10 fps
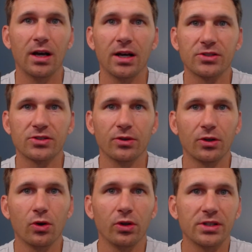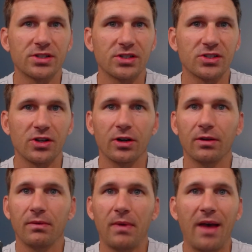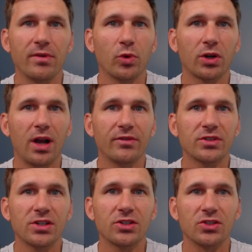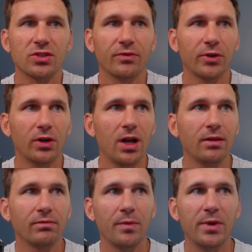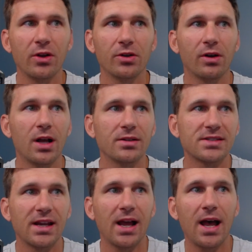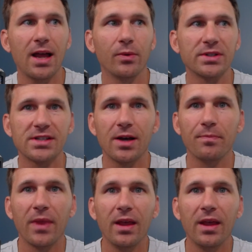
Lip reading: So the goal is to start having more conversations. So if you're on, let me know you're on. Say hi, what's up?